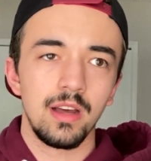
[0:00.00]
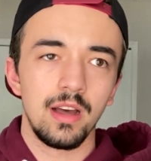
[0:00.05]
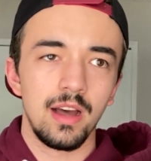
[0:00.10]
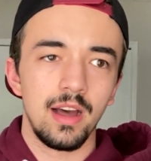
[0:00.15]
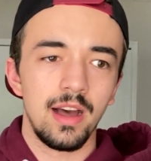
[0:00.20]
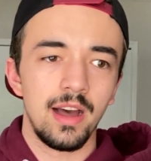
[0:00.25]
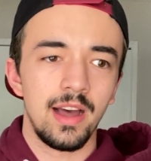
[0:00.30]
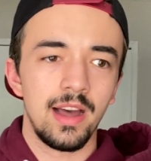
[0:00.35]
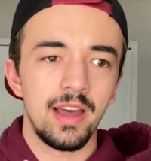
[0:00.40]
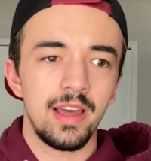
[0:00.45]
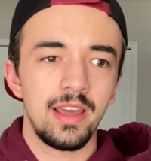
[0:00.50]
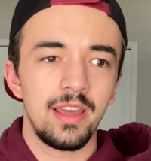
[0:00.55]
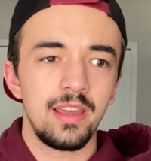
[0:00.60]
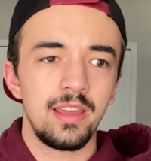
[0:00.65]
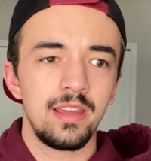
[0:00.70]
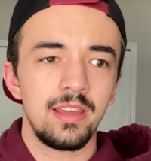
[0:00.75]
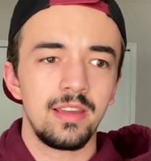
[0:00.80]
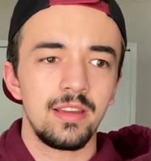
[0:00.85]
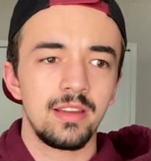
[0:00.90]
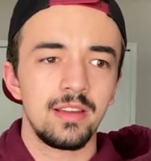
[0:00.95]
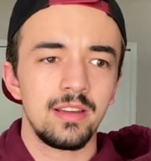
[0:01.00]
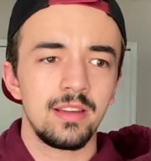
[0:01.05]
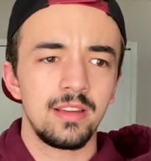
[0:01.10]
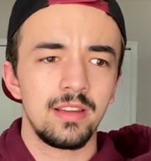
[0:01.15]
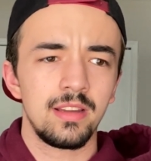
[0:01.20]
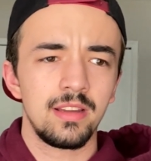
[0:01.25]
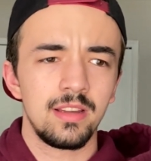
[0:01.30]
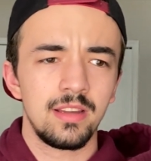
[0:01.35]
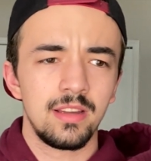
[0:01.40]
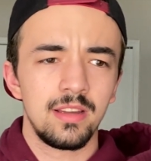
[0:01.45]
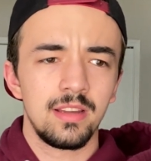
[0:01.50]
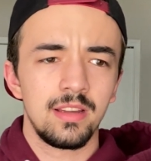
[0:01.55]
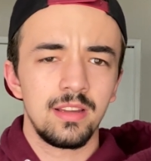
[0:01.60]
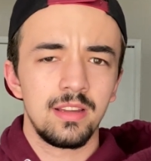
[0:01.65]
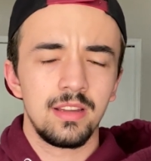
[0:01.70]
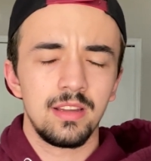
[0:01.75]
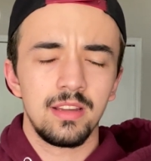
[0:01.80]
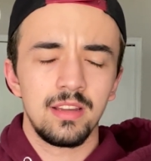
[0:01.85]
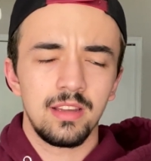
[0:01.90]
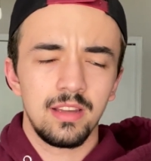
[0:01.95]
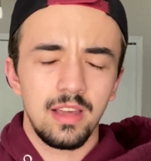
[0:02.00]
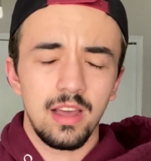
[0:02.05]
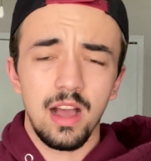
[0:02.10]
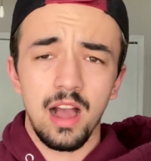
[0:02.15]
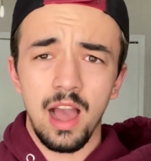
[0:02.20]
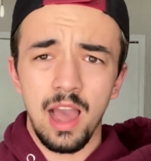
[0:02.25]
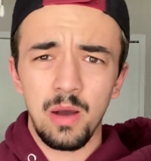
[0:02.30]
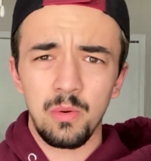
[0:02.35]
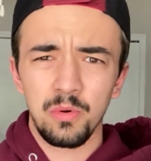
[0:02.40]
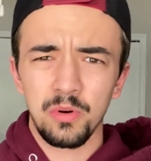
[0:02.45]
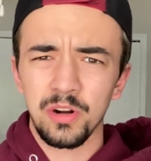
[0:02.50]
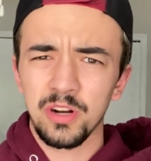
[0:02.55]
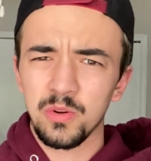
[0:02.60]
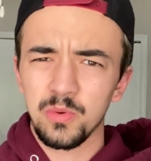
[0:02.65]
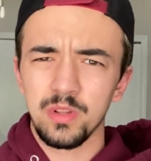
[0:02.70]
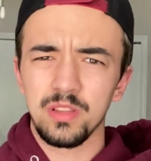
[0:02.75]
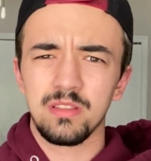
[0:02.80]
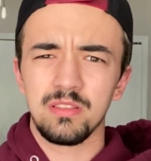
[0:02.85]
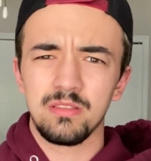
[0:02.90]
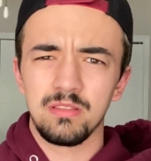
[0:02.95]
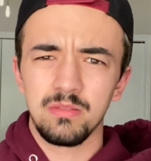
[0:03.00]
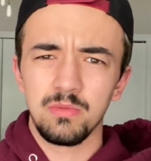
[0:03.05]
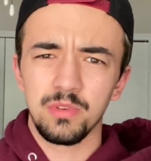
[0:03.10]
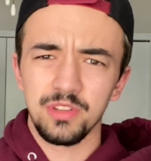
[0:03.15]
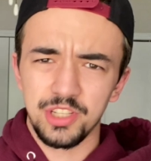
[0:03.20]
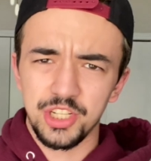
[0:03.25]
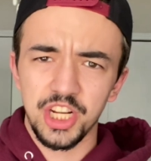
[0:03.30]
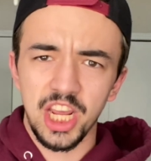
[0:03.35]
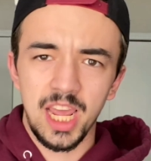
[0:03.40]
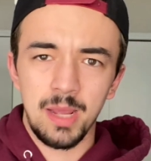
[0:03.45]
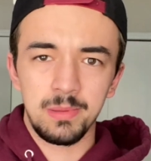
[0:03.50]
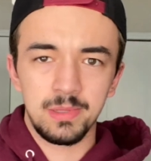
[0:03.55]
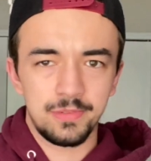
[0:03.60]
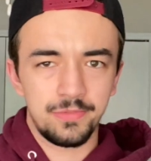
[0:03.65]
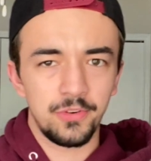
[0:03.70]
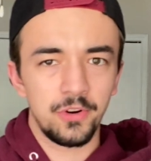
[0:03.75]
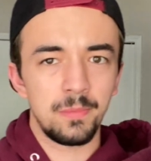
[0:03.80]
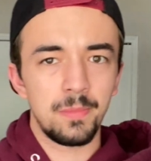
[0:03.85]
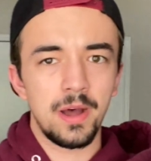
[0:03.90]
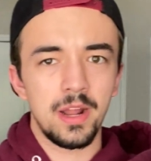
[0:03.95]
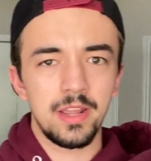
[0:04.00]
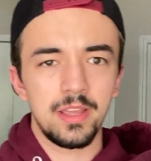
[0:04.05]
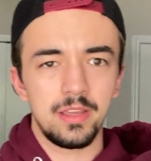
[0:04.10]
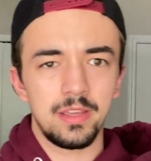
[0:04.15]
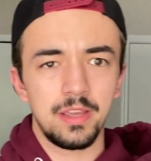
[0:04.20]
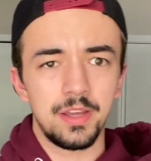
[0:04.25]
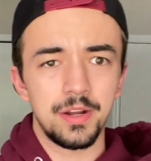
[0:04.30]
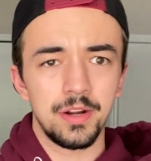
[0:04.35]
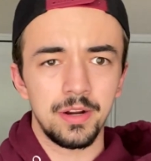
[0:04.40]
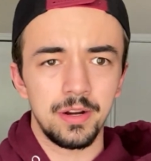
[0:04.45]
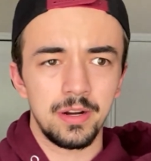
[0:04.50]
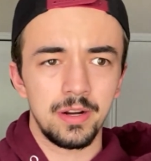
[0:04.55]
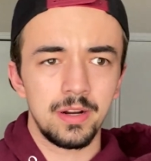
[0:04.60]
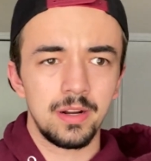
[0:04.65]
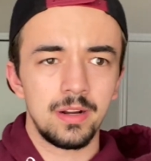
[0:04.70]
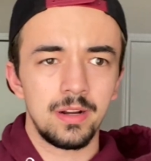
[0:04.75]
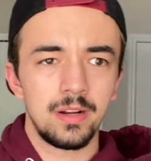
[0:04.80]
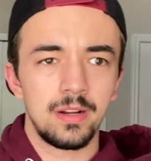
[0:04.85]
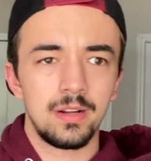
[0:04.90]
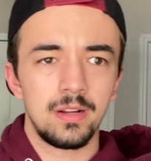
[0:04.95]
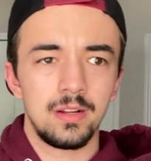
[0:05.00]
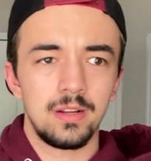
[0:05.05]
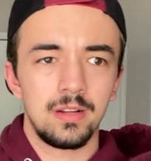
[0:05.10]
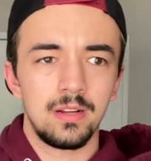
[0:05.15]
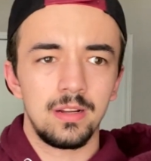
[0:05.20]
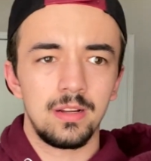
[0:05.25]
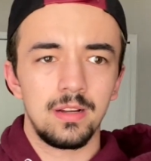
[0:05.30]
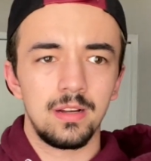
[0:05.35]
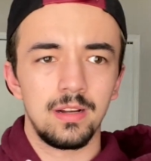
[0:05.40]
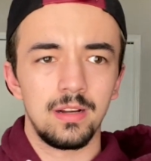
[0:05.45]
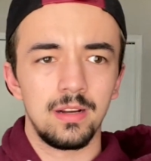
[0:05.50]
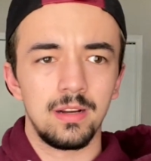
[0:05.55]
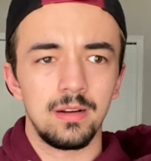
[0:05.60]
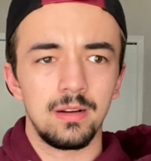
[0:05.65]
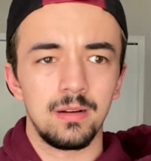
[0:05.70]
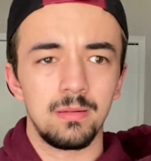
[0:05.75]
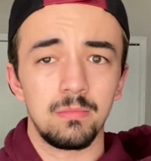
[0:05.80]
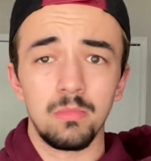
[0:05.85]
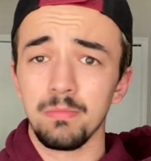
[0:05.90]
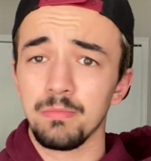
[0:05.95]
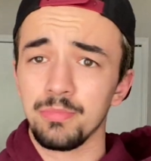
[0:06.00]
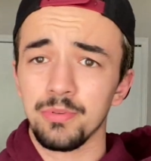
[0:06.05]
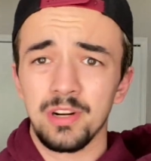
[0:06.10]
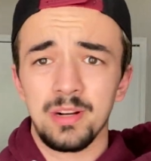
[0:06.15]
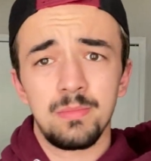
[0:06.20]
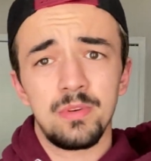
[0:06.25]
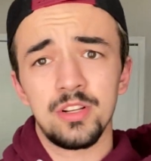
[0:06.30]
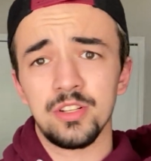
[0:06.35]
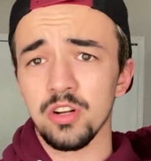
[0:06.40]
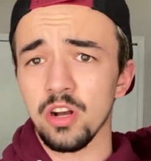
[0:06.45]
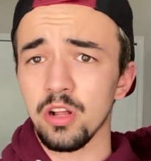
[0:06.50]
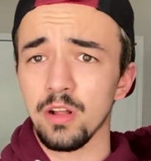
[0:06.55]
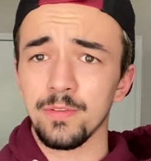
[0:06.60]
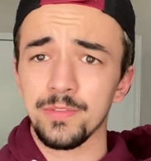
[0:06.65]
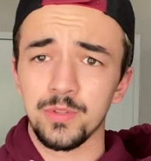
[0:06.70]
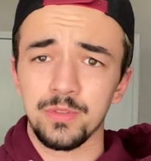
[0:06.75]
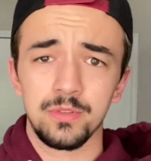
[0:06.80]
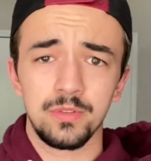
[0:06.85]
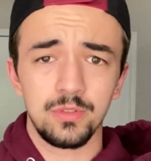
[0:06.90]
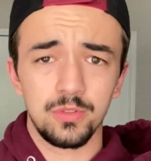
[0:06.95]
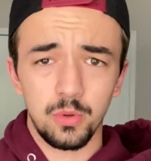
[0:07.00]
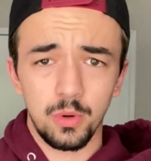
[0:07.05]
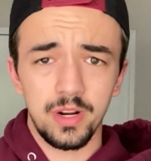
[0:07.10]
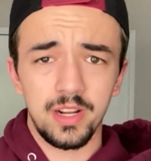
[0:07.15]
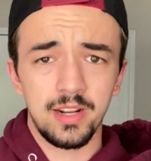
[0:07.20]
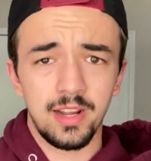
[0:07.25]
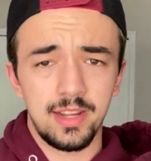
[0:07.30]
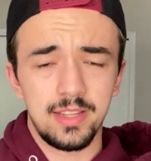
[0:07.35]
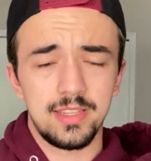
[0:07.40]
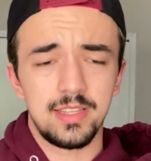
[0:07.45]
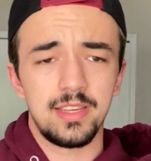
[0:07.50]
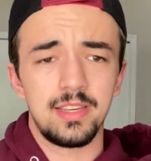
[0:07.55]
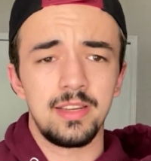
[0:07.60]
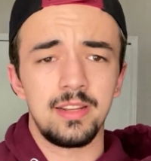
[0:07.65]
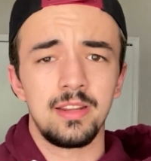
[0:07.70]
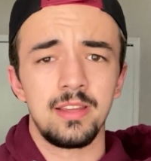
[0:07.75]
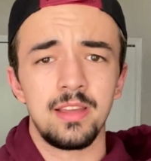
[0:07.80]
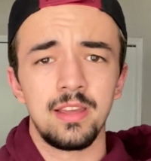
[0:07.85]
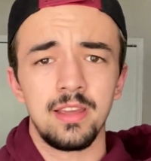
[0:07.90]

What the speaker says: I worked with James for about a year, pretty much all of 2019.